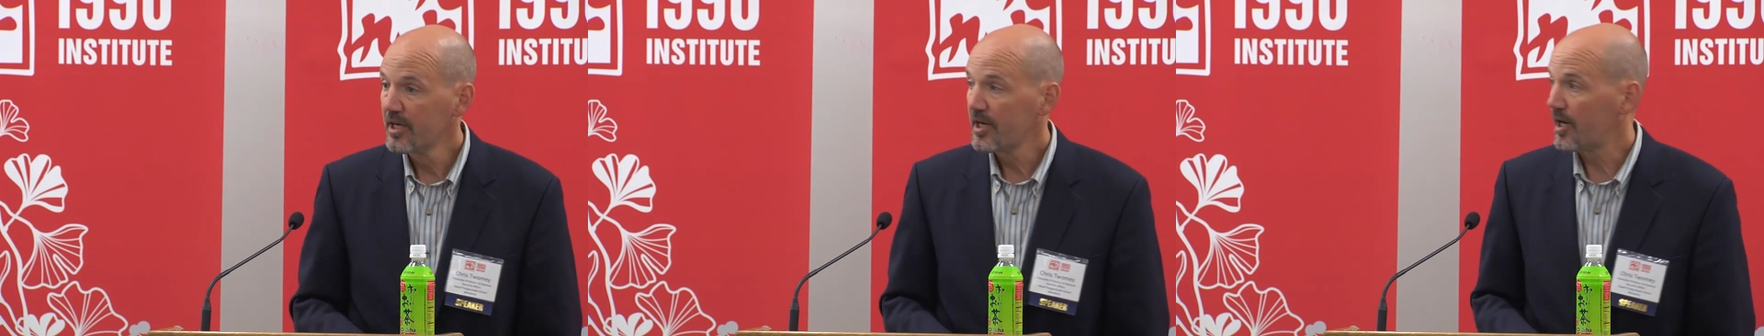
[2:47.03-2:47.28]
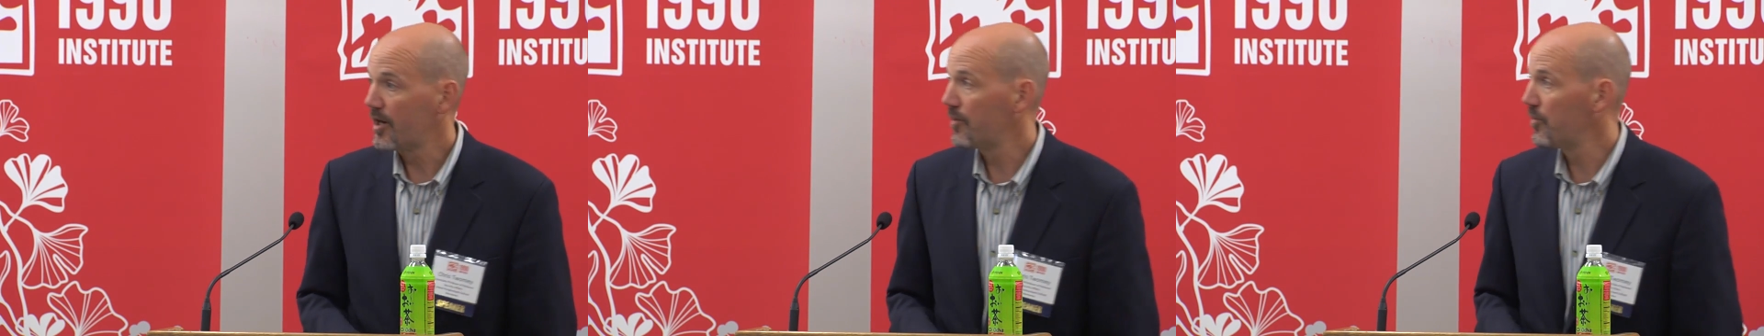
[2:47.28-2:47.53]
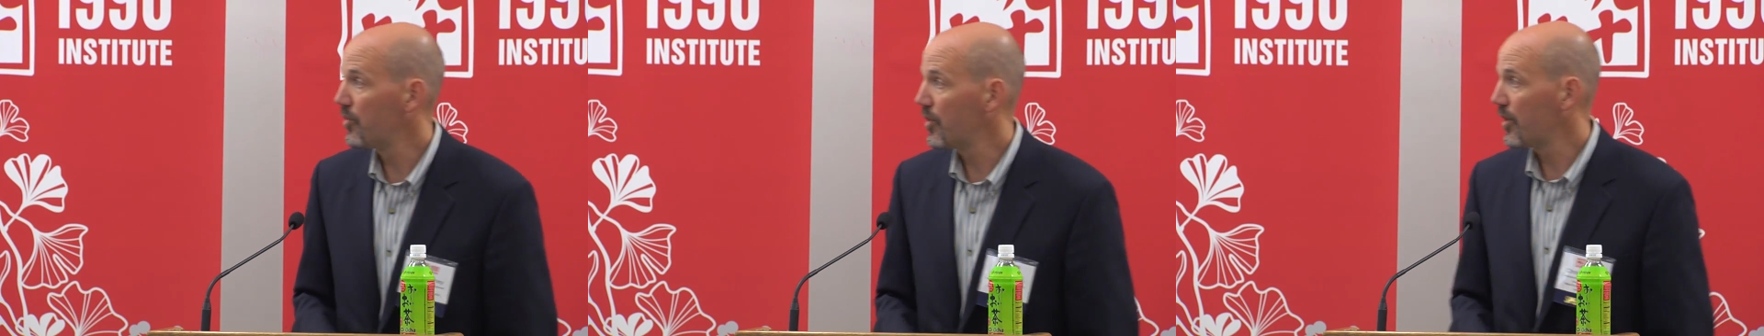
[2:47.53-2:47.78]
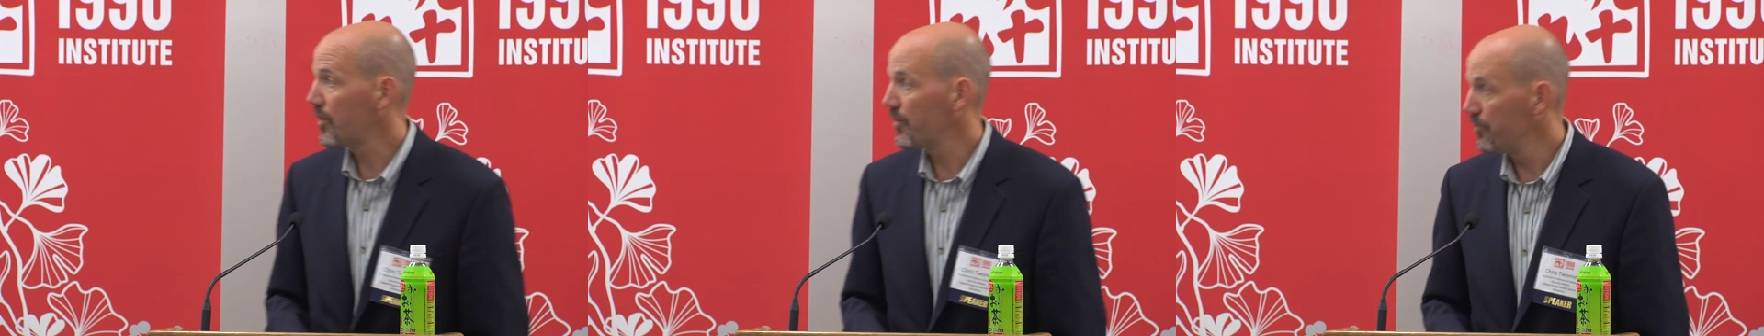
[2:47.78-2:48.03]
um,
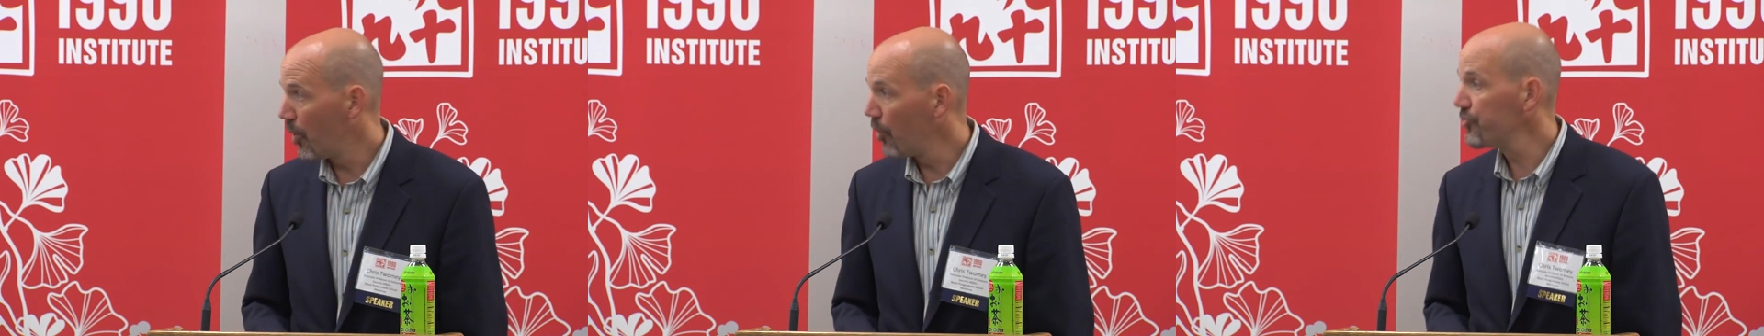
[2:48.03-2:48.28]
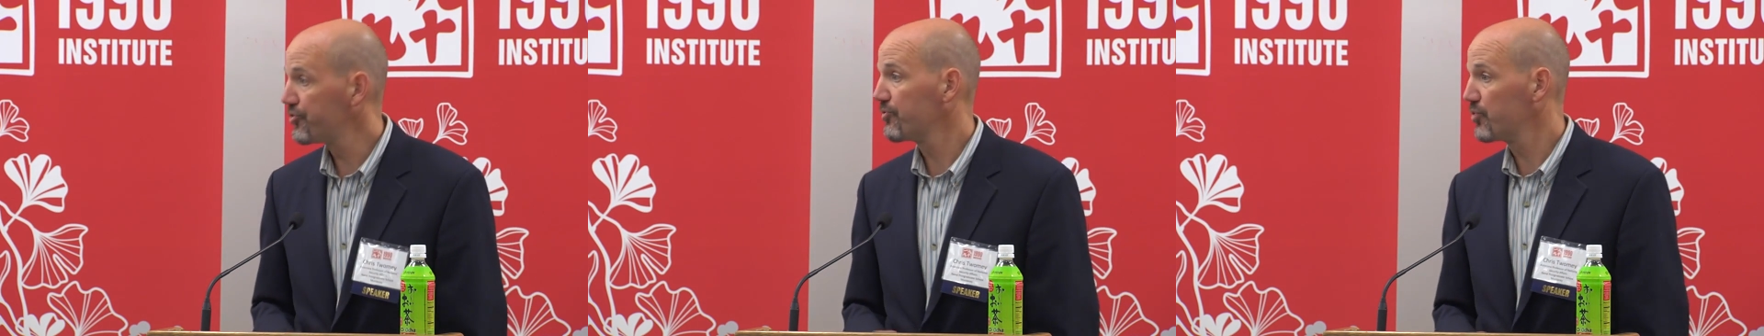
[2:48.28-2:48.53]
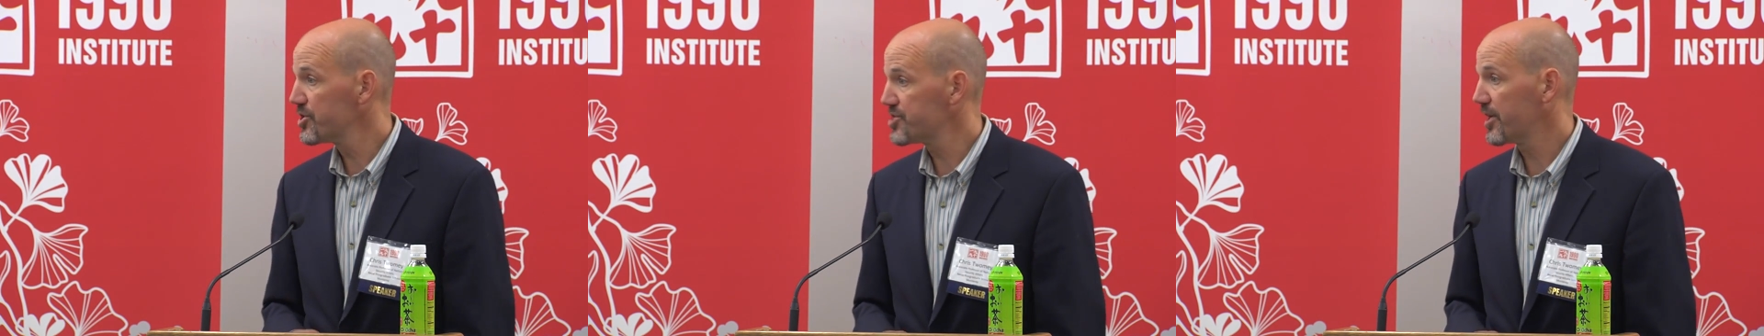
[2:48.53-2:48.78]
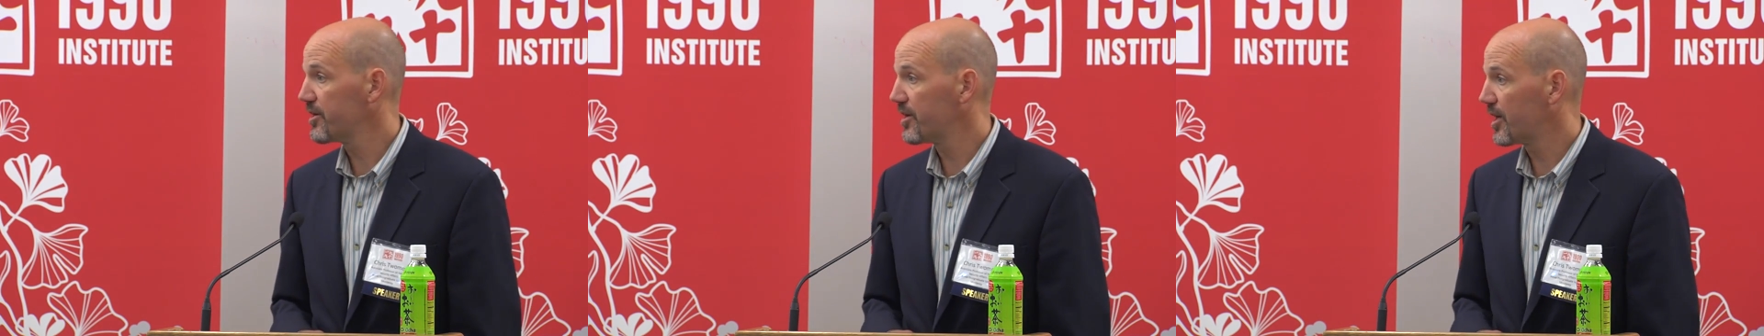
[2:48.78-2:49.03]
most of which
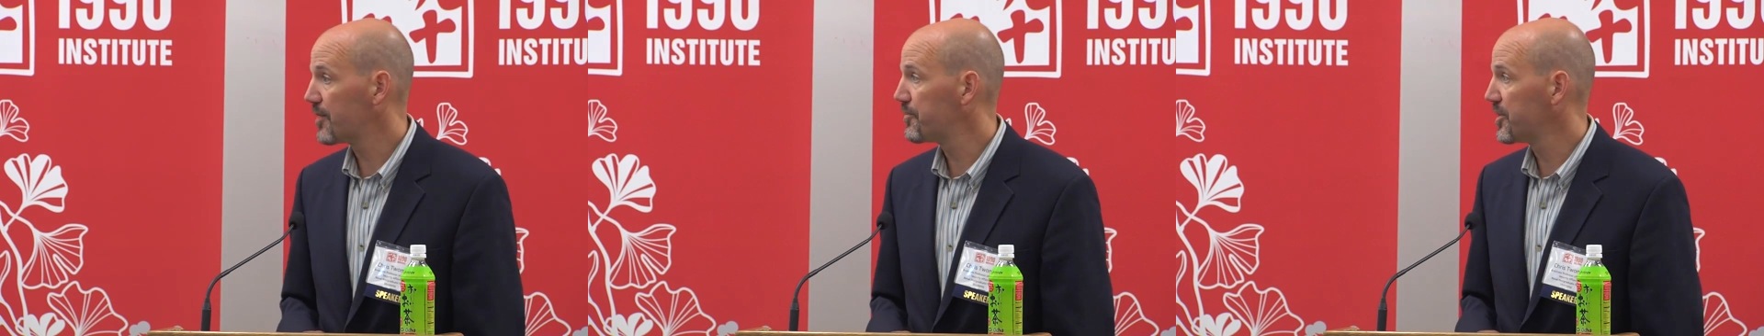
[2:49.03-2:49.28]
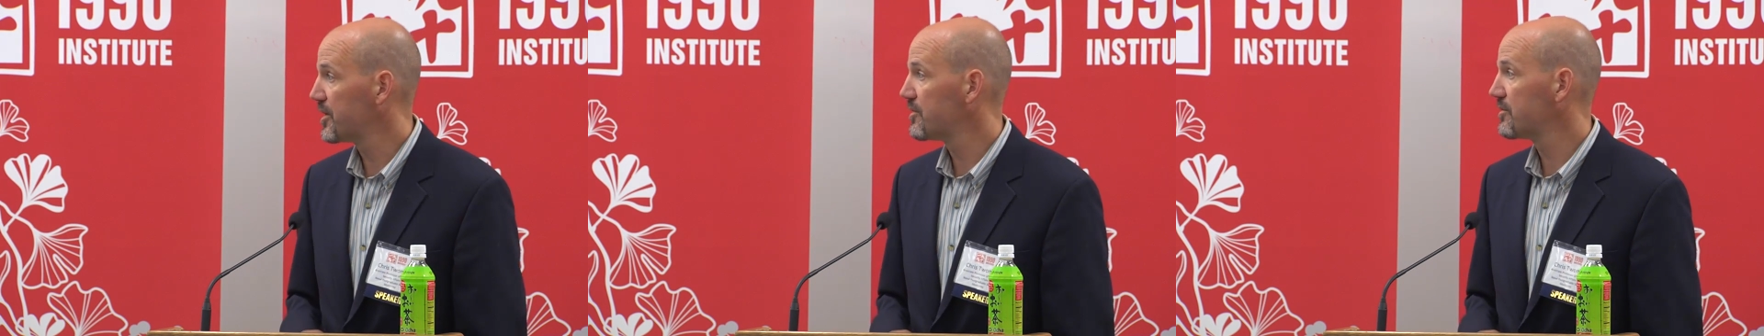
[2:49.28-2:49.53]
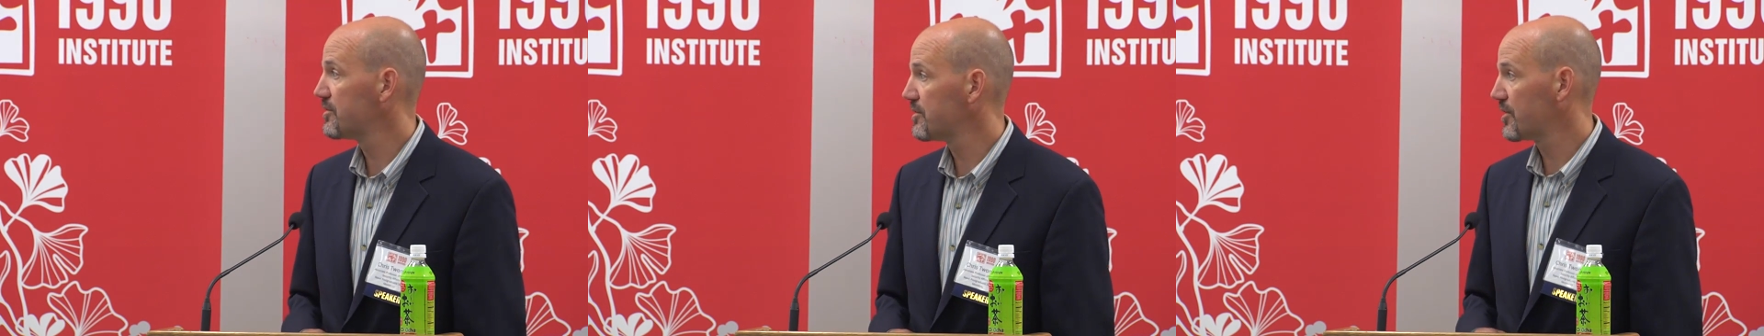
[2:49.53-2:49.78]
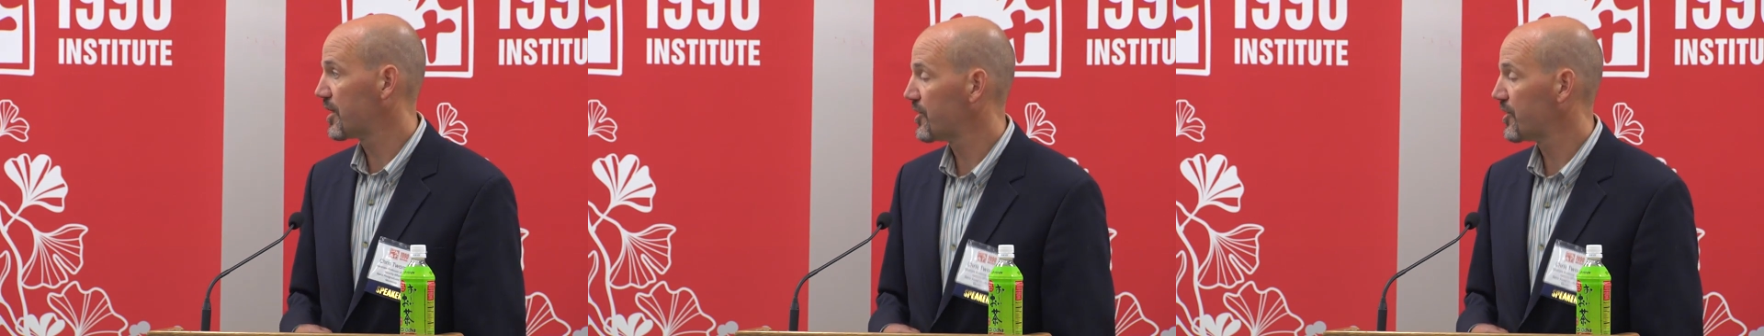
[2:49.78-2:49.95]
ended up in